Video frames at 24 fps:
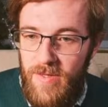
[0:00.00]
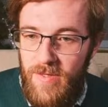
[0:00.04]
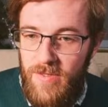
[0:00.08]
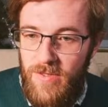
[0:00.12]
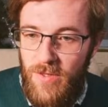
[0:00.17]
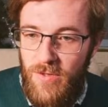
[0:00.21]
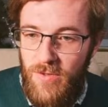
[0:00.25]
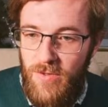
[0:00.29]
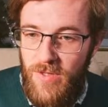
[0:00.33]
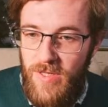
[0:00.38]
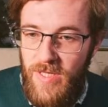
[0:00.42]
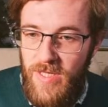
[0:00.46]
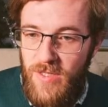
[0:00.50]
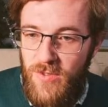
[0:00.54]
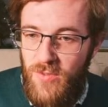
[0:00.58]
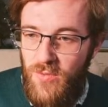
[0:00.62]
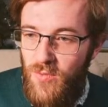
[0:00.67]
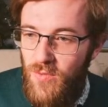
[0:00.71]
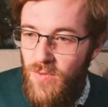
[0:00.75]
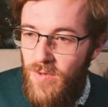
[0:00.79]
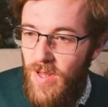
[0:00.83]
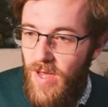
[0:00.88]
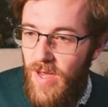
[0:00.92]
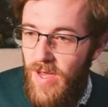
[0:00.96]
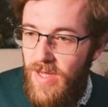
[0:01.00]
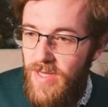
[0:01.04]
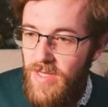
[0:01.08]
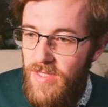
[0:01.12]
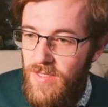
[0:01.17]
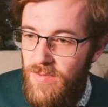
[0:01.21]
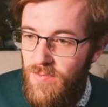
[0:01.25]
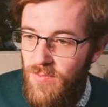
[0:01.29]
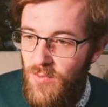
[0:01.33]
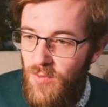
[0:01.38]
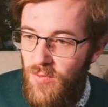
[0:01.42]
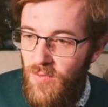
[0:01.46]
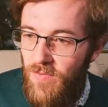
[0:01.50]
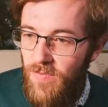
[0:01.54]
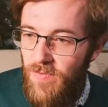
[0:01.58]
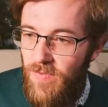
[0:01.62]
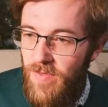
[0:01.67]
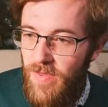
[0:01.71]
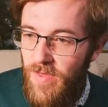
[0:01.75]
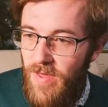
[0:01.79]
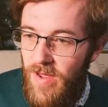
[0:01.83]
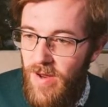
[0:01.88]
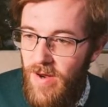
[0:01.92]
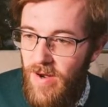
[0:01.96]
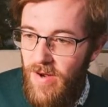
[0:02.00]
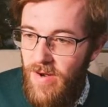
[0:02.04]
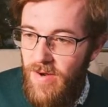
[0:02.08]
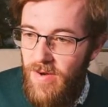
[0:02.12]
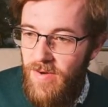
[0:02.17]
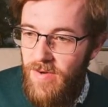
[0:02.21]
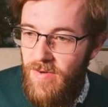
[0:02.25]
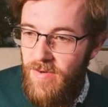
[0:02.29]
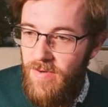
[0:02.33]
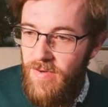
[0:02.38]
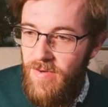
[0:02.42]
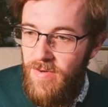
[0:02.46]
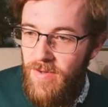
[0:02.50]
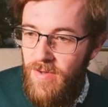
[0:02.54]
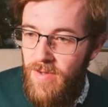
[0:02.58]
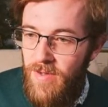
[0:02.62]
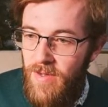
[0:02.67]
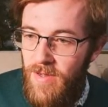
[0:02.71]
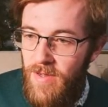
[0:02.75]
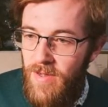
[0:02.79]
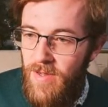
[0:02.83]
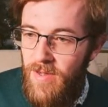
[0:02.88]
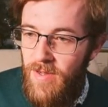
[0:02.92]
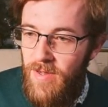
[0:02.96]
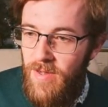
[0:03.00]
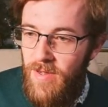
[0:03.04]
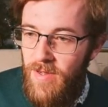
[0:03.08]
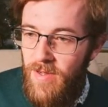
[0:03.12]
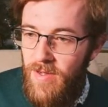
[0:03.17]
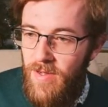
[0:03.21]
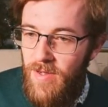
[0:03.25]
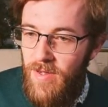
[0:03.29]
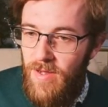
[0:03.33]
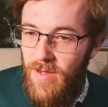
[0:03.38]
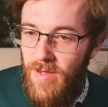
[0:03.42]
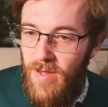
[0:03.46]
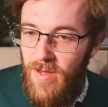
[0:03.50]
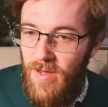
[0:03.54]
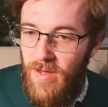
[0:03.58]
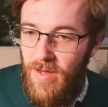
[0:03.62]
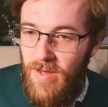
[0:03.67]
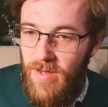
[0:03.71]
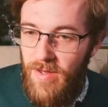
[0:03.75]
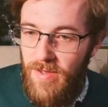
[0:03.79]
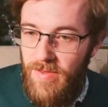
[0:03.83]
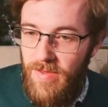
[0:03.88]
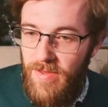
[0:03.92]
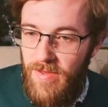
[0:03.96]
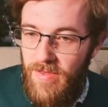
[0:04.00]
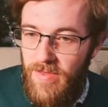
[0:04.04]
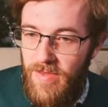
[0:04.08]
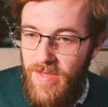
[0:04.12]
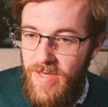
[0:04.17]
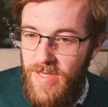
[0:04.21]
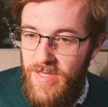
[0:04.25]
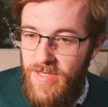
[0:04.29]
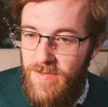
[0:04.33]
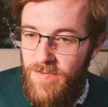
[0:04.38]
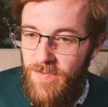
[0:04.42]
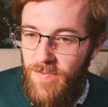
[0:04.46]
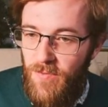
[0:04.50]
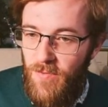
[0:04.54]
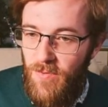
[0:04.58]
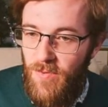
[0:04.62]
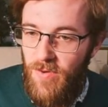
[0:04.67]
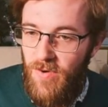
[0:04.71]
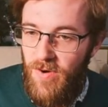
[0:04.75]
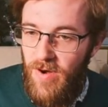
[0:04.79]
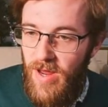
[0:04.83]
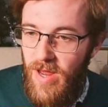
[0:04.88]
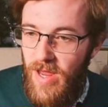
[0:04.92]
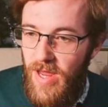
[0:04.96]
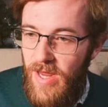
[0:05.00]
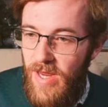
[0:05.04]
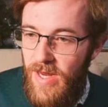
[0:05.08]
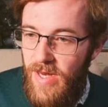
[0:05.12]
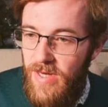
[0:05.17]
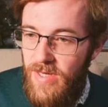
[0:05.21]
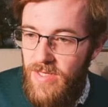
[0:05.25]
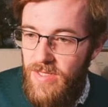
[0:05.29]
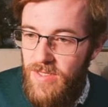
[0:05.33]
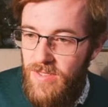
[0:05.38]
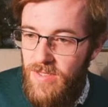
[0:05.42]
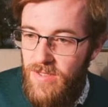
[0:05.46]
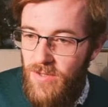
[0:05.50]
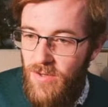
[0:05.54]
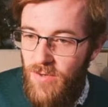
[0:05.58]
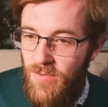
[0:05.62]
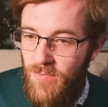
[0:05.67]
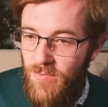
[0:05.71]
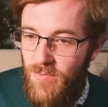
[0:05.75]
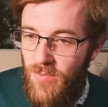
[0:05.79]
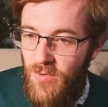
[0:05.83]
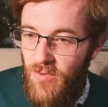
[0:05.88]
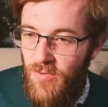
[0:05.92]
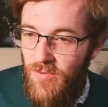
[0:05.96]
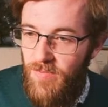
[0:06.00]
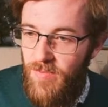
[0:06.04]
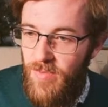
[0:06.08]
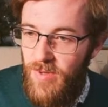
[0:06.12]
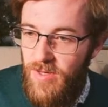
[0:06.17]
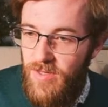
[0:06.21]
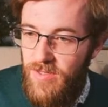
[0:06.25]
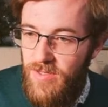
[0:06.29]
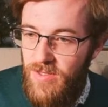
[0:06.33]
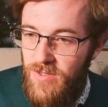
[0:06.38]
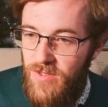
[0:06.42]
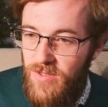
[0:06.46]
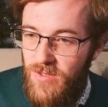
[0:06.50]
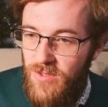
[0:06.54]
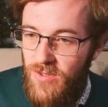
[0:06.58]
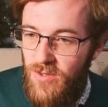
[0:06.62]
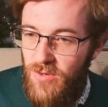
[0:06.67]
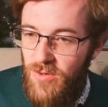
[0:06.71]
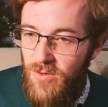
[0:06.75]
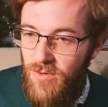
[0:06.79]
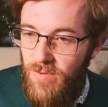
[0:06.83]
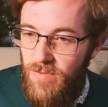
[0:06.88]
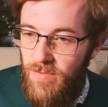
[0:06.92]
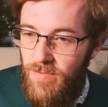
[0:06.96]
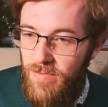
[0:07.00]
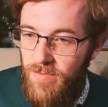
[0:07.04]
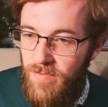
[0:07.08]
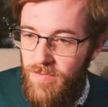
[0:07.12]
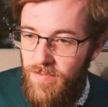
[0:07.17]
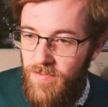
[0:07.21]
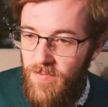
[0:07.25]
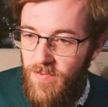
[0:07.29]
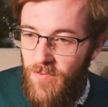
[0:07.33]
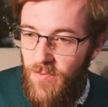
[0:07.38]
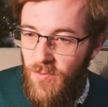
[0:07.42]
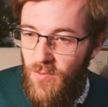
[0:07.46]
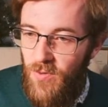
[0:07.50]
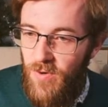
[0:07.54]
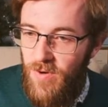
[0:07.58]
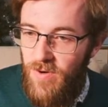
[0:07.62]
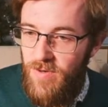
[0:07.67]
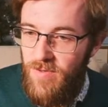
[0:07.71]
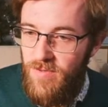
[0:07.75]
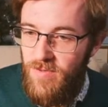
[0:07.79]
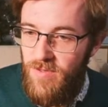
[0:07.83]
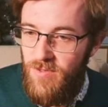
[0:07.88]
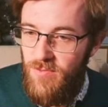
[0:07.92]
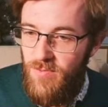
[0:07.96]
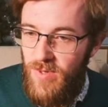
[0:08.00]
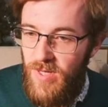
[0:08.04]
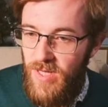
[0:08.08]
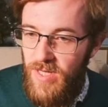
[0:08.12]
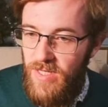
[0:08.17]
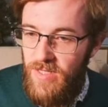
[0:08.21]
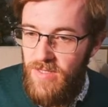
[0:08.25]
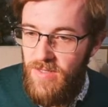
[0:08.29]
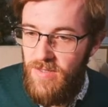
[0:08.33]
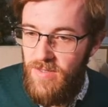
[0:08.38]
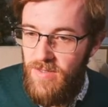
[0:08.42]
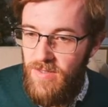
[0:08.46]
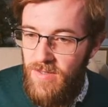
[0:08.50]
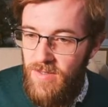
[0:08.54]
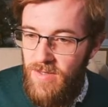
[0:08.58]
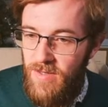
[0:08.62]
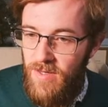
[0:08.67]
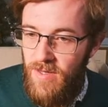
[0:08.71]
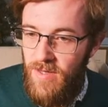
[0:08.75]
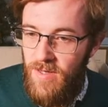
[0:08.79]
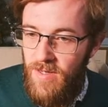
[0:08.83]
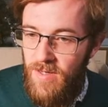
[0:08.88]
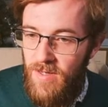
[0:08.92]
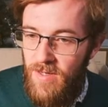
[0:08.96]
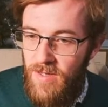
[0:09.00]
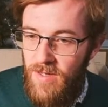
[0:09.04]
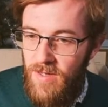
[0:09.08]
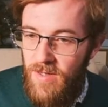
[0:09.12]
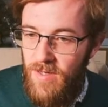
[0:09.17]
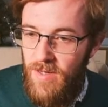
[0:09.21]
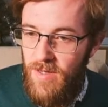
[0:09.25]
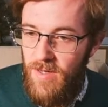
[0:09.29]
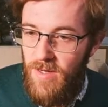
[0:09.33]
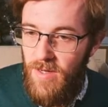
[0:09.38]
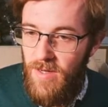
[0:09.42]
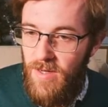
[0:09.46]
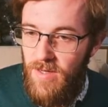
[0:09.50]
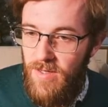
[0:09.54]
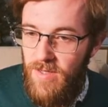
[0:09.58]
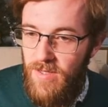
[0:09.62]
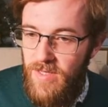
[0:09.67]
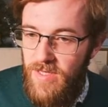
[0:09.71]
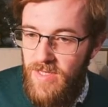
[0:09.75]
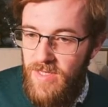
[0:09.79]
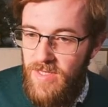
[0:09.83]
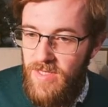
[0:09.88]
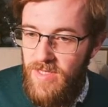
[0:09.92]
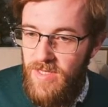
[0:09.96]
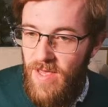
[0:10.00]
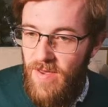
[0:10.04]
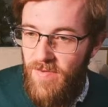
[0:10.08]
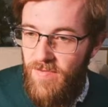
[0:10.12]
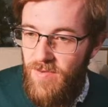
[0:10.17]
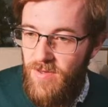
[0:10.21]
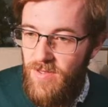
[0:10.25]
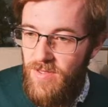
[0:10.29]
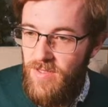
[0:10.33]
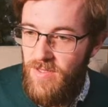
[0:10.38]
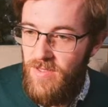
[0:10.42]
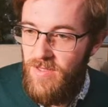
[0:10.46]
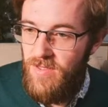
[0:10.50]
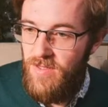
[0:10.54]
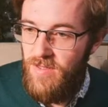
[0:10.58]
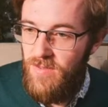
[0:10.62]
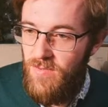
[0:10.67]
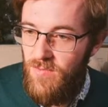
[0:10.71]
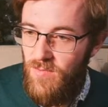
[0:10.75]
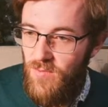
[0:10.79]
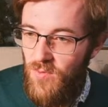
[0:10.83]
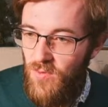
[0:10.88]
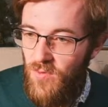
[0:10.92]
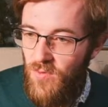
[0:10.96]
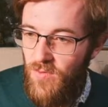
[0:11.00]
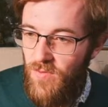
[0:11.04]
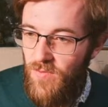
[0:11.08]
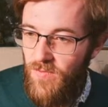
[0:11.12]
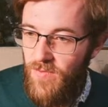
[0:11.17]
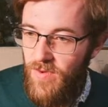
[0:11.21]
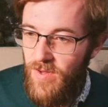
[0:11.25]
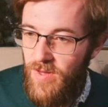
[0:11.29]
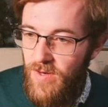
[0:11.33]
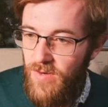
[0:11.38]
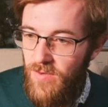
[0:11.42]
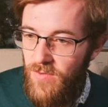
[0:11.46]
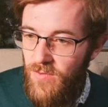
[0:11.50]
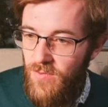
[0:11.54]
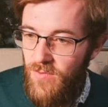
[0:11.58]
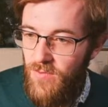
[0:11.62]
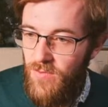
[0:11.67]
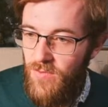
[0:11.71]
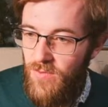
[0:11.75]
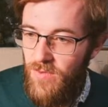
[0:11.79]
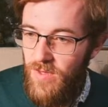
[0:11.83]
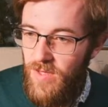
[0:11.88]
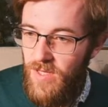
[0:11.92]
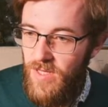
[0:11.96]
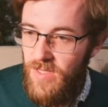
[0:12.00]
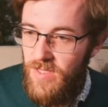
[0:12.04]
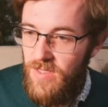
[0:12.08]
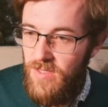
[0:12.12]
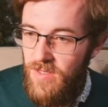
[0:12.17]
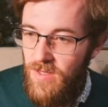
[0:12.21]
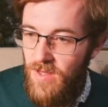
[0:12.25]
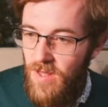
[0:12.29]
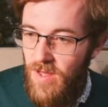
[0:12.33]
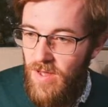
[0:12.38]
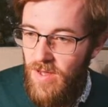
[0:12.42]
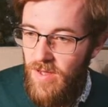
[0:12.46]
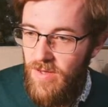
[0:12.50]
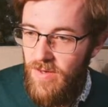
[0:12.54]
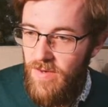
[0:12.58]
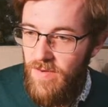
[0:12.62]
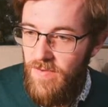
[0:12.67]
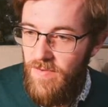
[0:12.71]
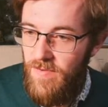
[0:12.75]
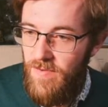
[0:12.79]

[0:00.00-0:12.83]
So these 2 9s move there. Then these 4 8s don't move because there's no 4 space. These 7s move into this slot.